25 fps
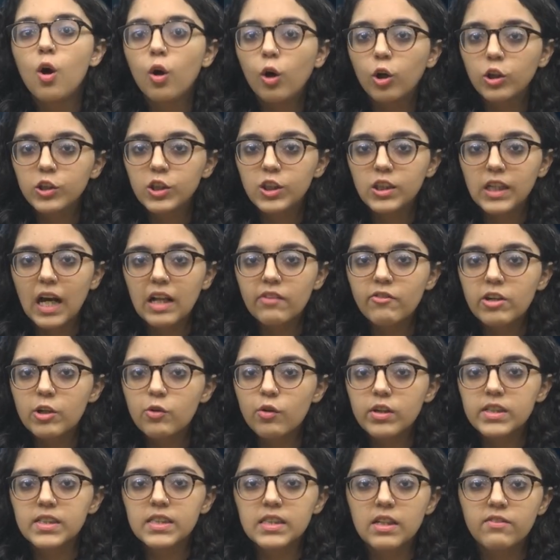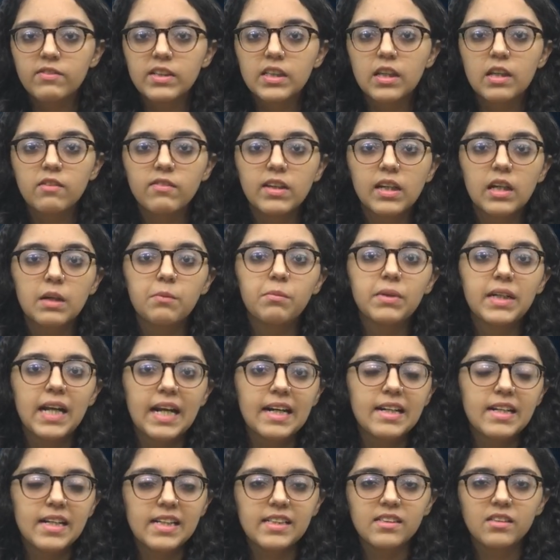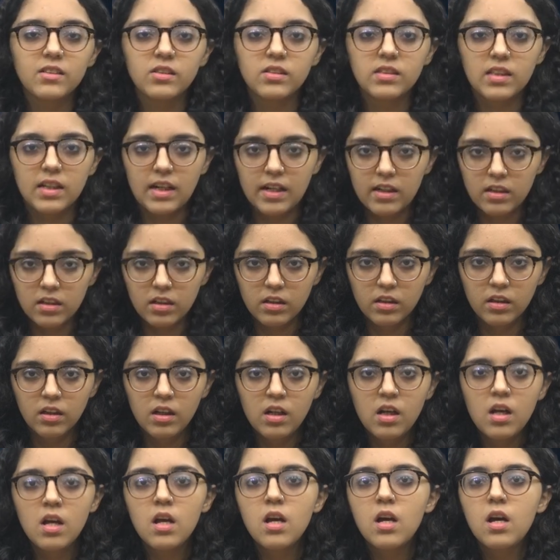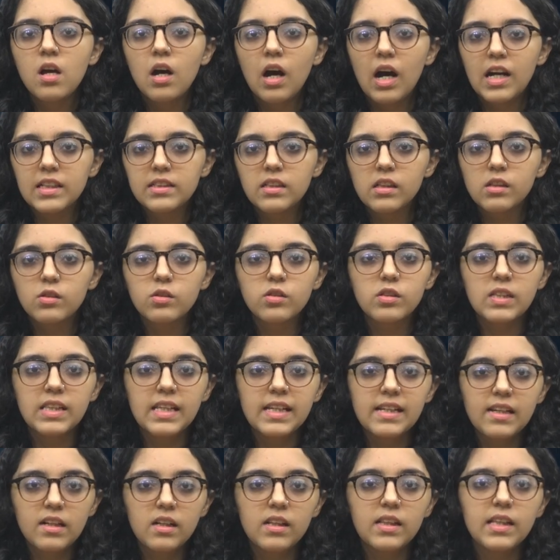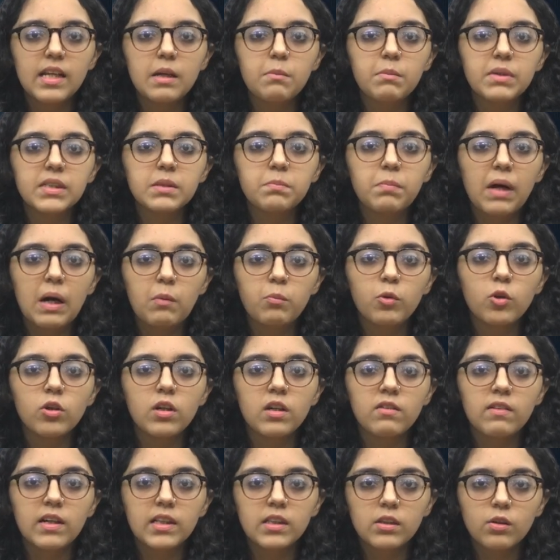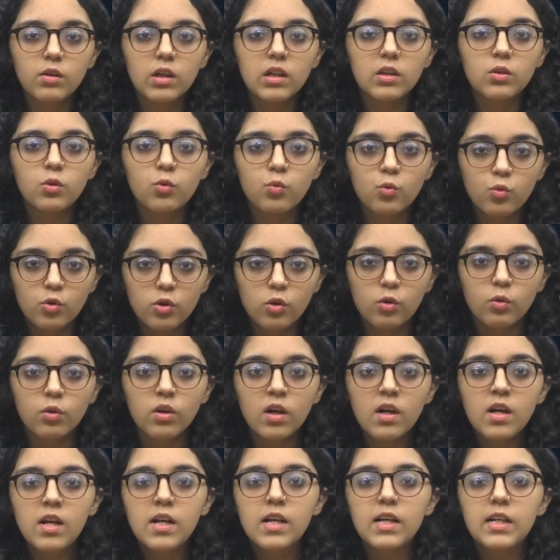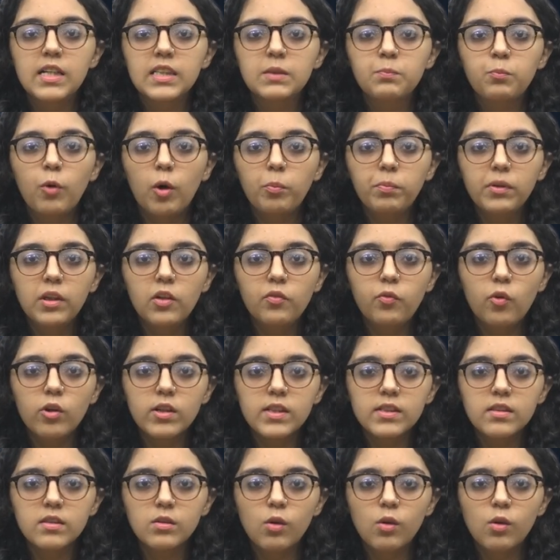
on January 27, giving him 10 days to surrender. Rivadiego, whose legal name is Pablo Rivadiego Duro, is popular for his